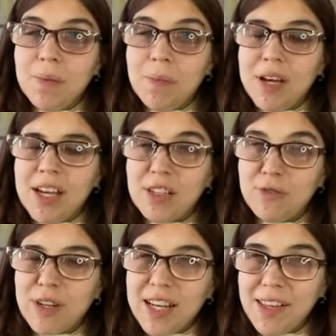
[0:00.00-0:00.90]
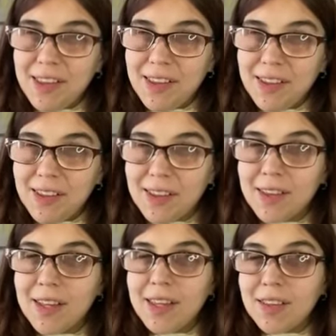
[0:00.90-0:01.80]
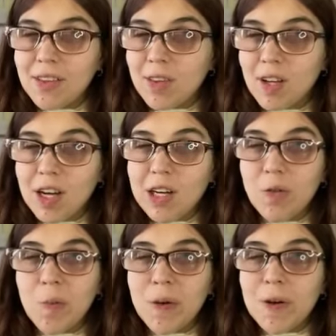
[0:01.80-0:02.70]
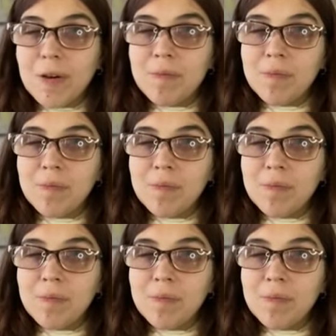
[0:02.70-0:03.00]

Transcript: but advices is not a word.